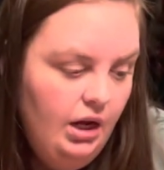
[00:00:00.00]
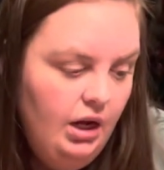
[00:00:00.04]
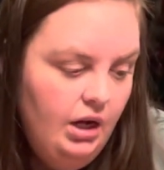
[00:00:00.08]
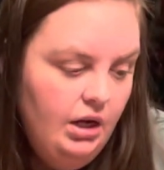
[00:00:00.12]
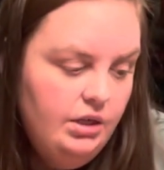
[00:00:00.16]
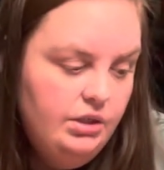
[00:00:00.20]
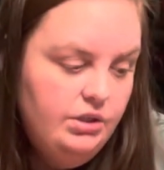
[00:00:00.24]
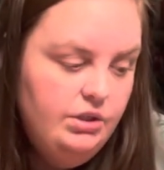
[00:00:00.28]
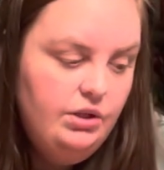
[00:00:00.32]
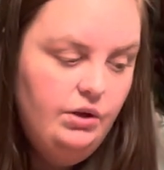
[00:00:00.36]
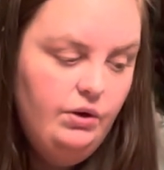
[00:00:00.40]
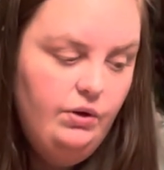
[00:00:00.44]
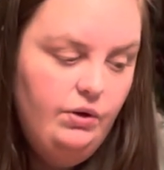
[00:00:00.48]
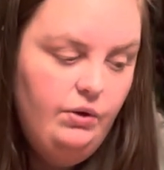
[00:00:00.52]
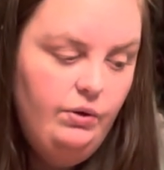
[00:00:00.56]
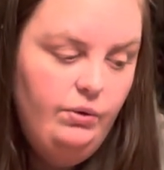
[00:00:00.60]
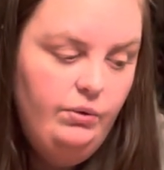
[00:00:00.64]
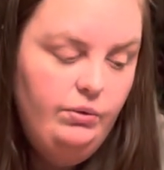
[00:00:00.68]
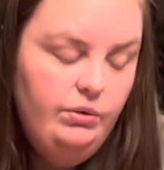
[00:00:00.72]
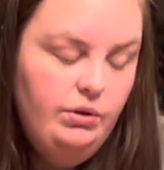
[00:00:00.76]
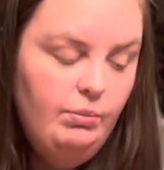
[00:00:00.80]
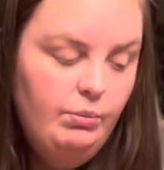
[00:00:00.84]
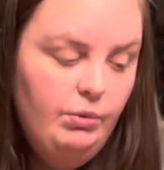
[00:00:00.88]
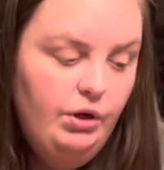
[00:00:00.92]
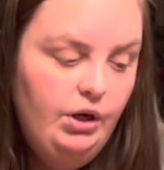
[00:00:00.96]
So
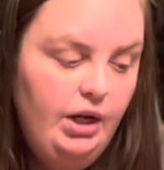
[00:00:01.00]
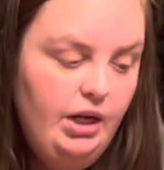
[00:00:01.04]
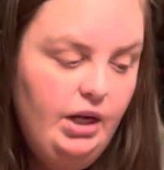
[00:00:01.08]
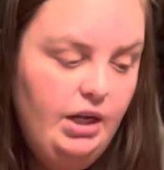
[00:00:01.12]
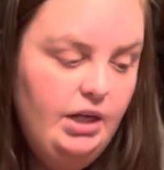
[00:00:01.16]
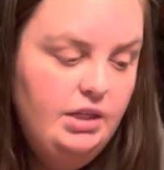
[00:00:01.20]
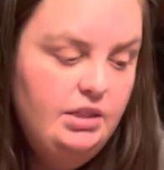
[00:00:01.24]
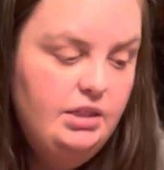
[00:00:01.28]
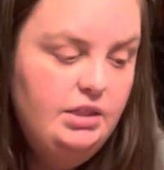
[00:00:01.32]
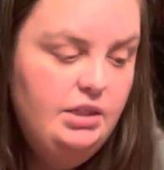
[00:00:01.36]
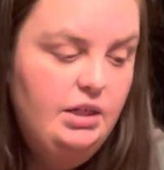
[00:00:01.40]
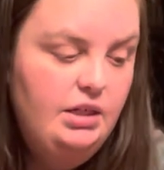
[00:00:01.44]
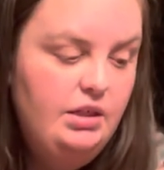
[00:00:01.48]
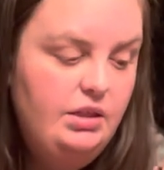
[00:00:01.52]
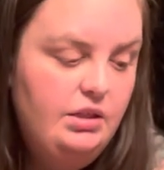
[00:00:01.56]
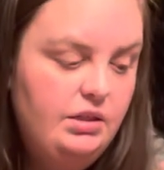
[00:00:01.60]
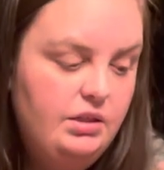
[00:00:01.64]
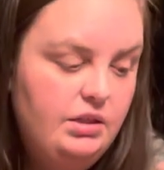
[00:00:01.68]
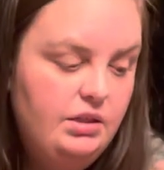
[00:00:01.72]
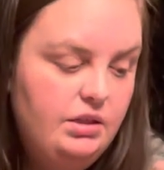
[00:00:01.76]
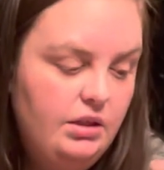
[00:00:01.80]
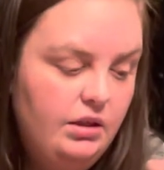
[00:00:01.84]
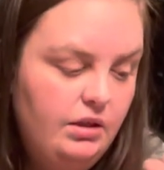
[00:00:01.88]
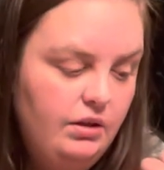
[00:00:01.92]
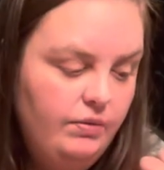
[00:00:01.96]
number 8
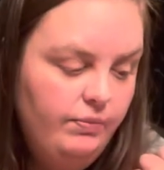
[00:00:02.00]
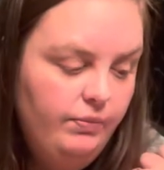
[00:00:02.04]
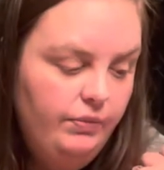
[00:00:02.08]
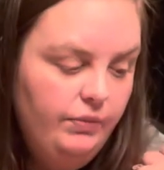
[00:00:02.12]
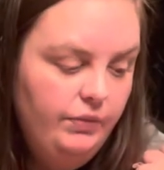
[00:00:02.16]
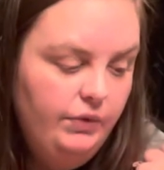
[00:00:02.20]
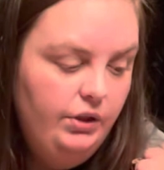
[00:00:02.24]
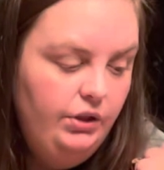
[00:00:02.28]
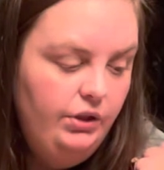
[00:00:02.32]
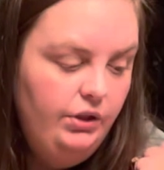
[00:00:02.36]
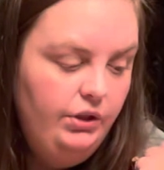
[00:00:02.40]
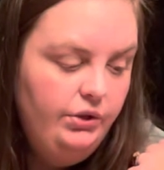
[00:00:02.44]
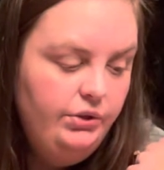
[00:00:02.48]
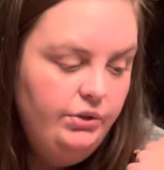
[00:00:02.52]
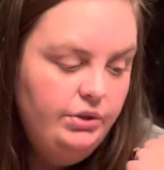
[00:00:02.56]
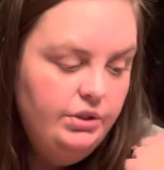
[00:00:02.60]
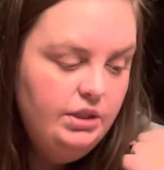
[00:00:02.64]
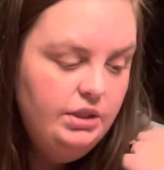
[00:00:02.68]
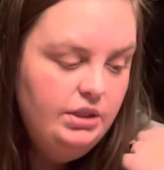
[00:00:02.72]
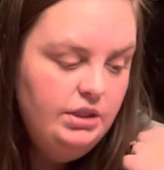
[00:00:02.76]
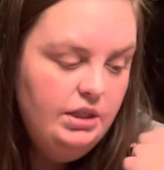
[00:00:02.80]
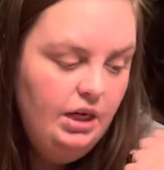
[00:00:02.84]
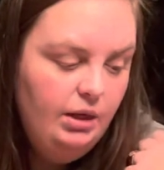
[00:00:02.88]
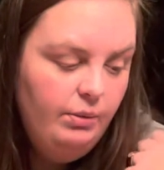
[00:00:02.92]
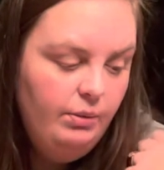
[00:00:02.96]
says use the
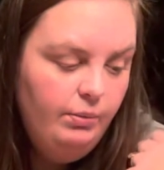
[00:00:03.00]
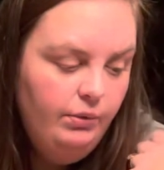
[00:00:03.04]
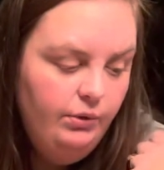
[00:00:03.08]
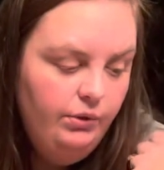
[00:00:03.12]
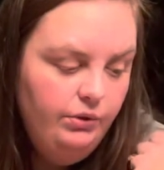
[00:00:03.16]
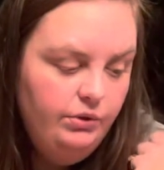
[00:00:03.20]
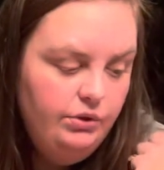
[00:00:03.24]
table